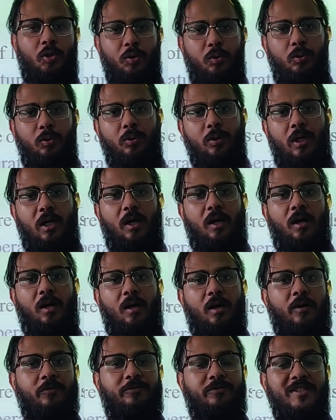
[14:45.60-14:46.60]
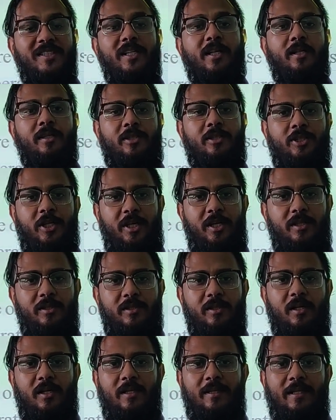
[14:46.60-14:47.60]
to a physical
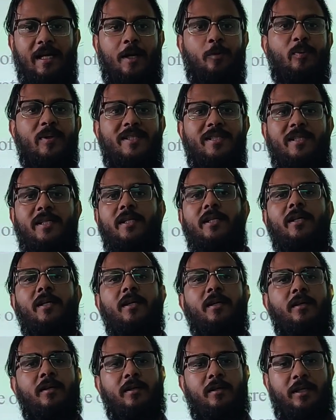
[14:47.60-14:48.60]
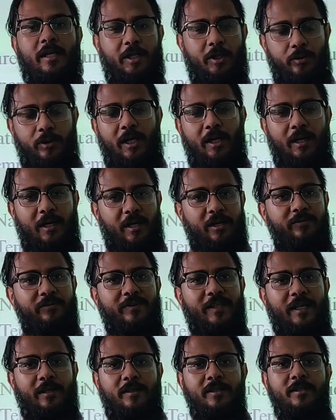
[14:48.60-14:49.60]
change that we see in a day-to-day
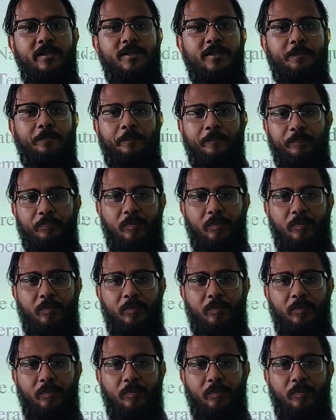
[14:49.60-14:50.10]
life, that is